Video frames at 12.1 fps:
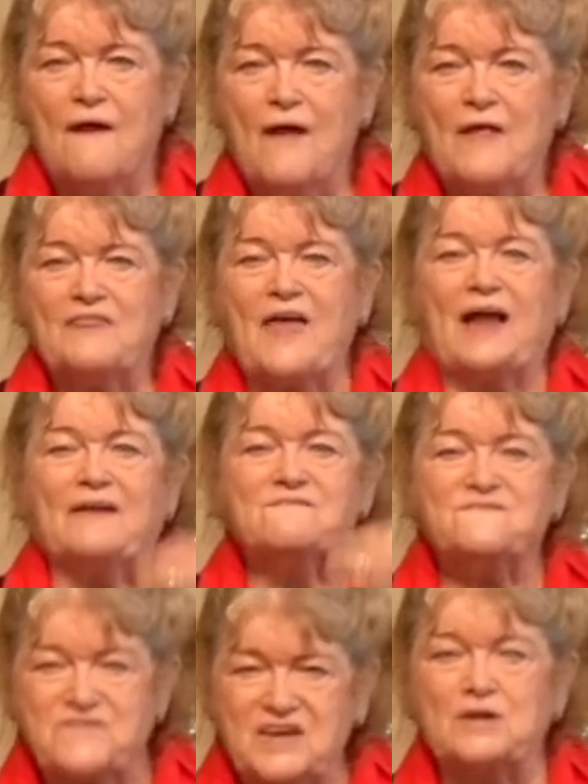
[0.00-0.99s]
that
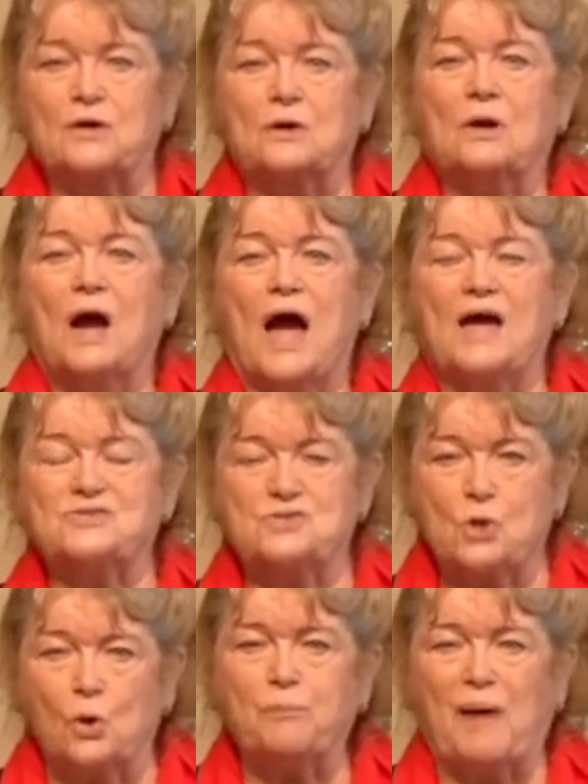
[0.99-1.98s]
fear has
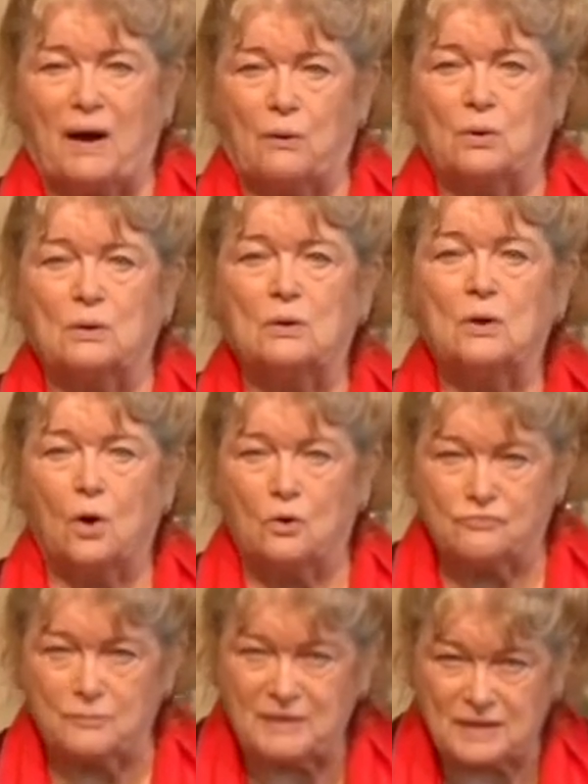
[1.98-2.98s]
no power
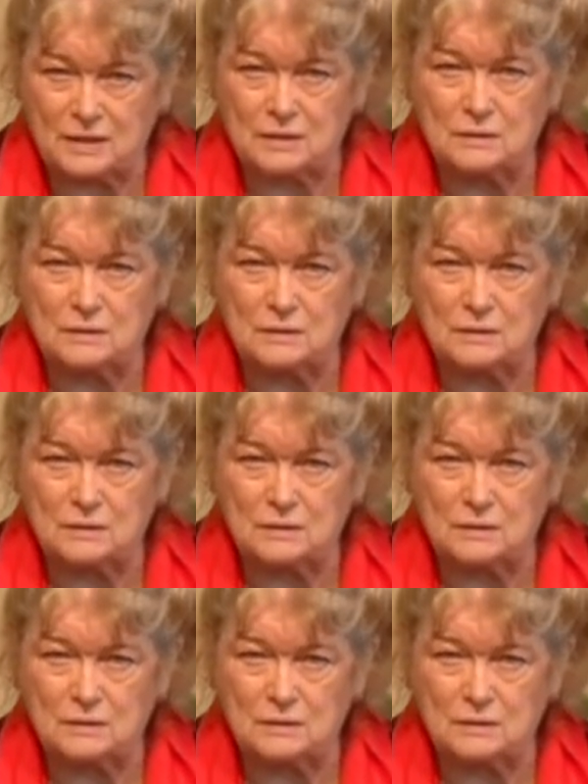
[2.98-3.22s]
over me.